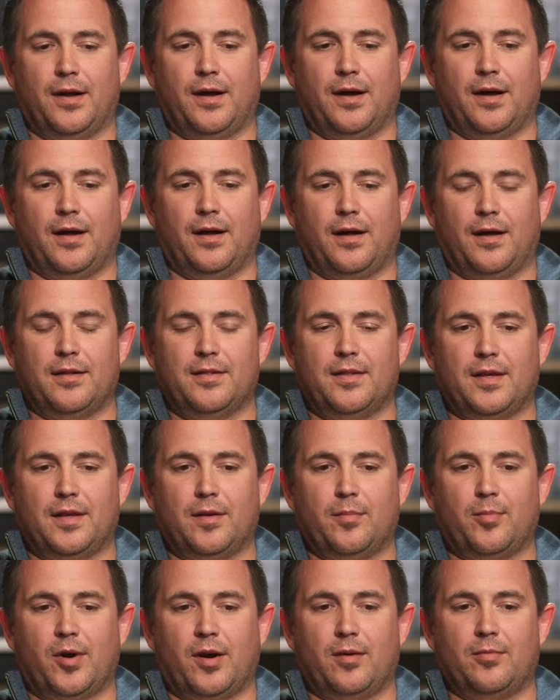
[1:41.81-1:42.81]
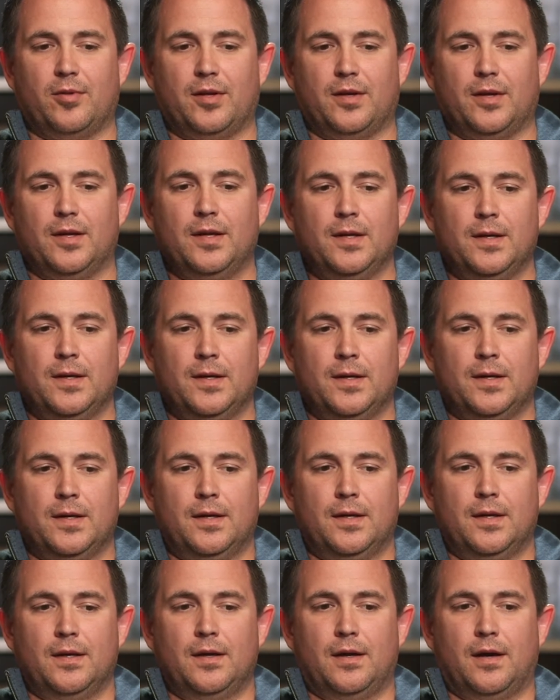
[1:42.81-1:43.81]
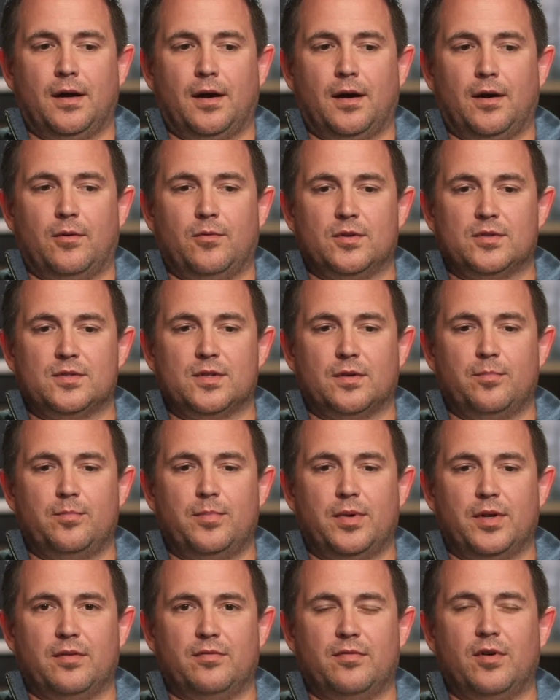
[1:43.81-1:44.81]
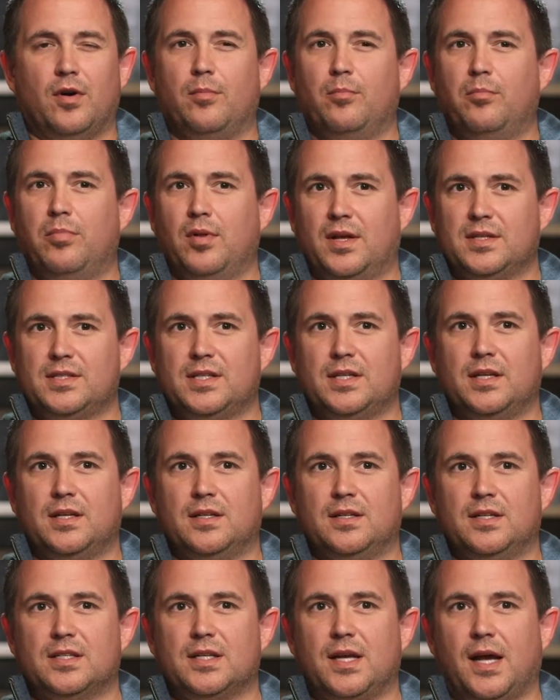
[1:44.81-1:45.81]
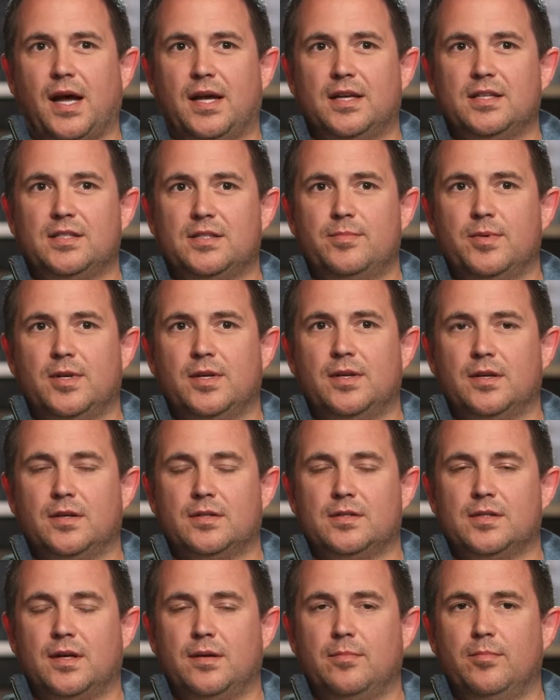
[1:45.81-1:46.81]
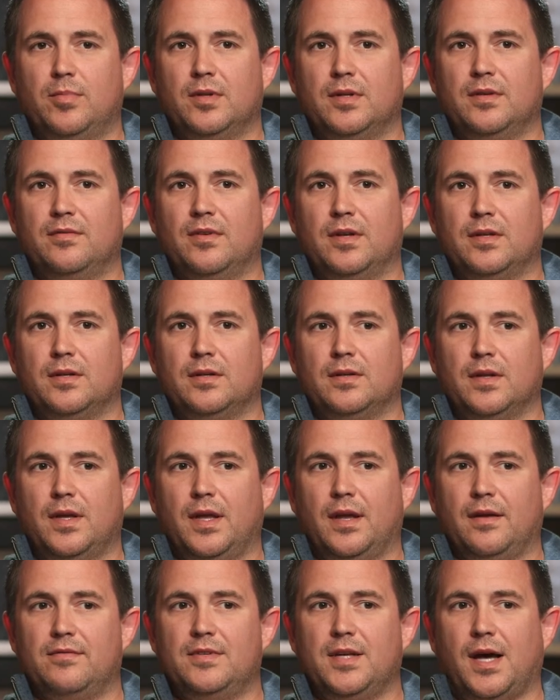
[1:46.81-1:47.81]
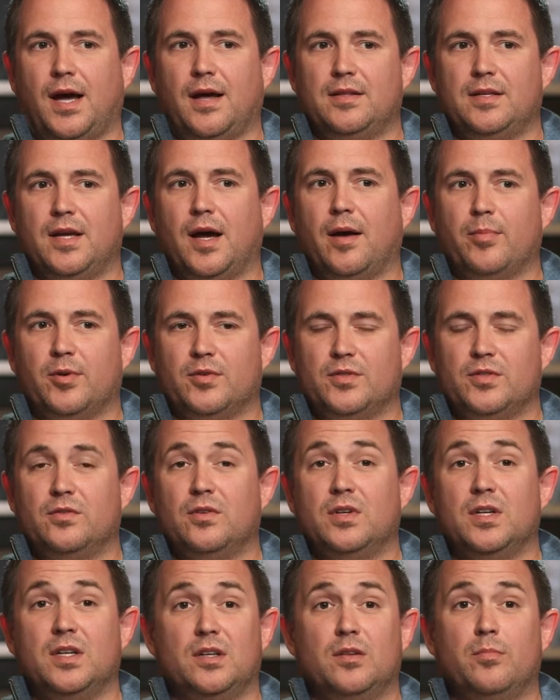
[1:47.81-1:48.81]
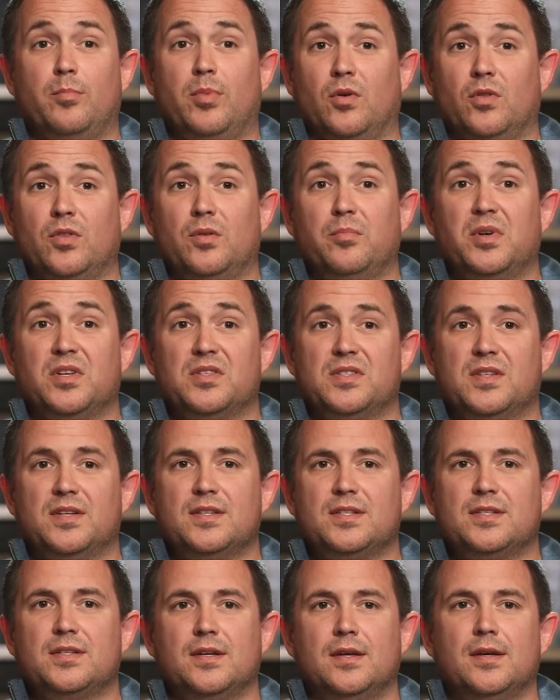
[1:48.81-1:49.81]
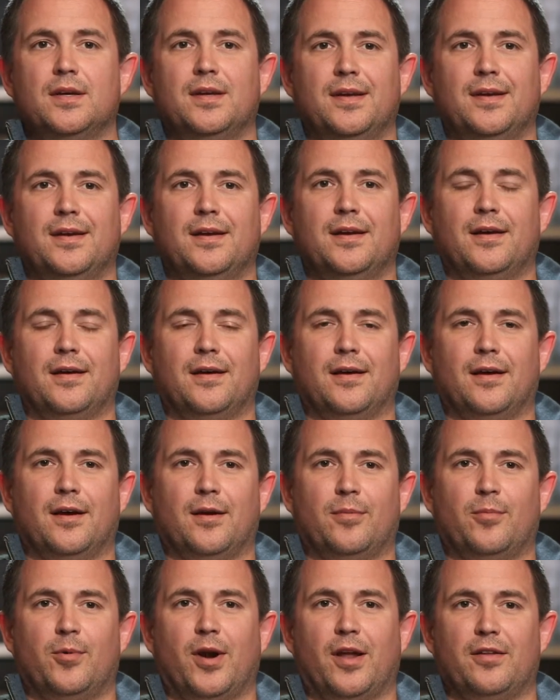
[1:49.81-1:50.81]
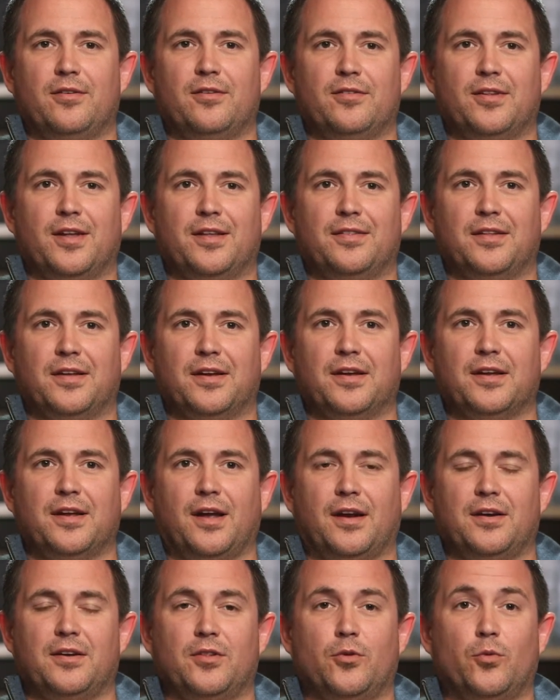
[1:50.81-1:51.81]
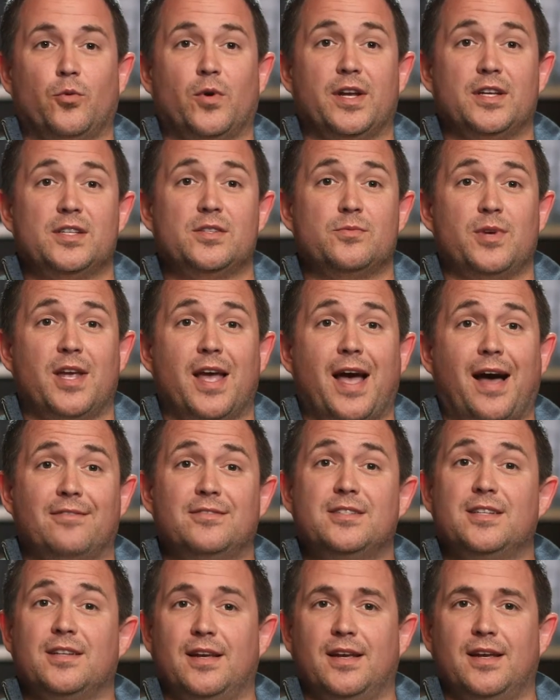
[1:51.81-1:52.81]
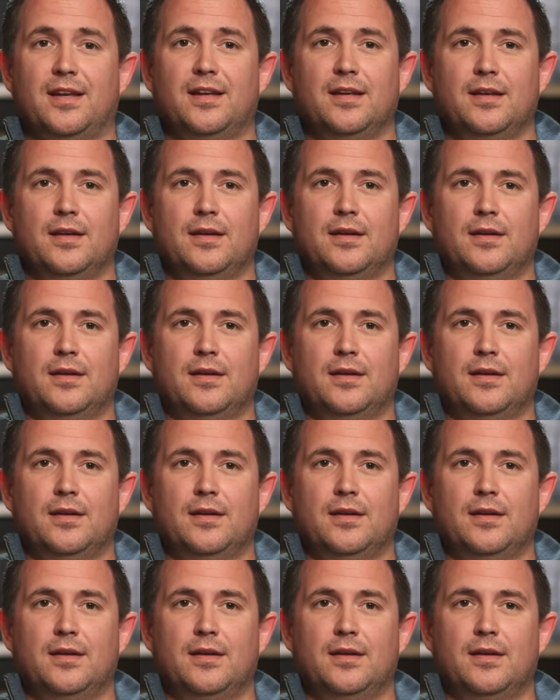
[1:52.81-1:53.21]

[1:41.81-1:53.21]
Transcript: I think it probably was a bit of a blessing in disguise, because I believe it gave Todd the opportunity to build the business rather than the kind of the race we have today.